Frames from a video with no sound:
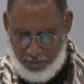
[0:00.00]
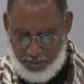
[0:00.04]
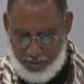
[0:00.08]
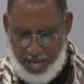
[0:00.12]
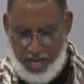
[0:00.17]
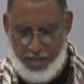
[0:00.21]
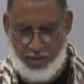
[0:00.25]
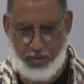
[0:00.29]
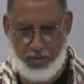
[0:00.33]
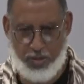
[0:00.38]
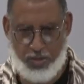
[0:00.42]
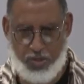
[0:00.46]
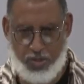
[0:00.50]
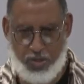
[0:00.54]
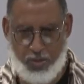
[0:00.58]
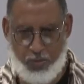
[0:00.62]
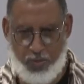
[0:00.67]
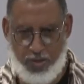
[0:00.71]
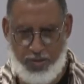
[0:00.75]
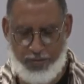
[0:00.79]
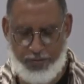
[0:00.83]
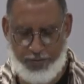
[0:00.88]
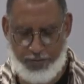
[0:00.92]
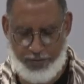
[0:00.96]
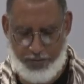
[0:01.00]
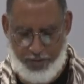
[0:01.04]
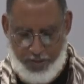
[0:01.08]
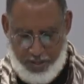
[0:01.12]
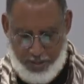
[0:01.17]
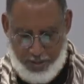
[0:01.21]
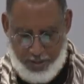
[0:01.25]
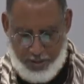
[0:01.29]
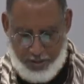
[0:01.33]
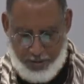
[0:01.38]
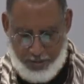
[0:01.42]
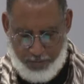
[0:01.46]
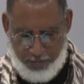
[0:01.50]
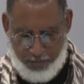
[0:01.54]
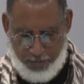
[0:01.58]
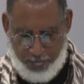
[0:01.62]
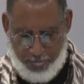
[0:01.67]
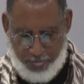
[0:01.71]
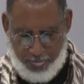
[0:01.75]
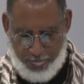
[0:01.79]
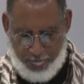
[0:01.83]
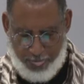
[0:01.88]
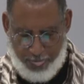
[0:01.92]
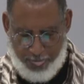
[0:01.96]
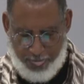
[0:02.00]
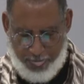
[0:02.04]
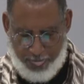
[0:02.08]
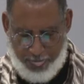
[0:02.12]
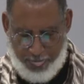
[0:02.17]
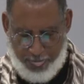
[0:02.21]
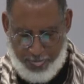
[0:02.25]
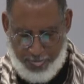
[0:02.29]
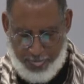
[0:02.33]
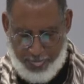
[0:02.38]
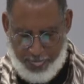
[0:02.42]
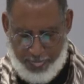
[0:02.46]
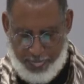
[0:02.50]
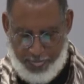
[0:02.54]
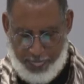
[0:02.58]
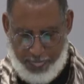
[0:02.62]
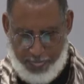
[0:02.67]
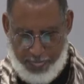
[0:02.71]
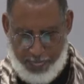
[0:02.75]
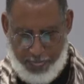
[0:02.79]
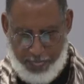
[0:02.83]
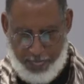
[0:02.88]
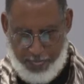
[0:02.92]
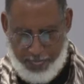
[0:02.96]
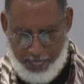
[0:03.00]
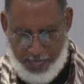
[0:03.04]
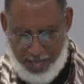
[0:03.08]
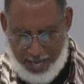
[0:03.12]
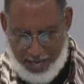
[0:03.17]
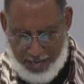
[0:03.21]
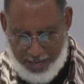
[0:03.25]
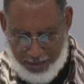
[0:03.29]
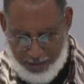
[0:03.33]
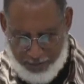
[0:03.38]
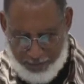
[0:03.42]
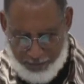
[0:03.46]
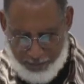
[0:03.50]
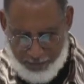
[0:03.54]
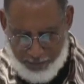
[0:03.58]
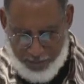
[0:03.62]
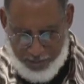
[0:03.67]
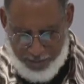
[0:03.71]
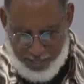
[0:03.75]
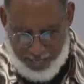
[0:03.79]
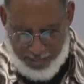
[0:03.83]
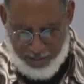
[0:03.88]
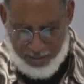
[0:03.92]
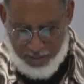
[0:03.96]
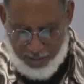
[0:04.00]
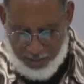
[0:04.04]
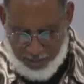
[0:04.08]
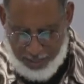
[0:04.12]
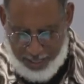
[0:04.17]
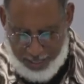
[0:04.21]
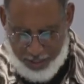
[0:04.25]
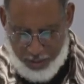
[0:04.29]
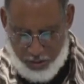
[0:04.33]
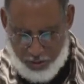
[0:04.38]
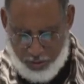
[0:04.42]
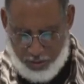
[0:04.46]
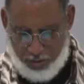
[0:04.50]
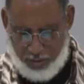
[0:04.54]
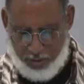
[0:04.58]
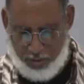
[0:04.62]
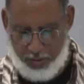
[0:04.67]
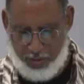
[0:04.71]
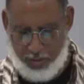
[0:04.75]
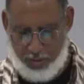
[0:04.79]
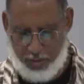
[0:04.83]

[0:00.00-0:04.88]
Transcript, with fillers: Not only should we fear their destination,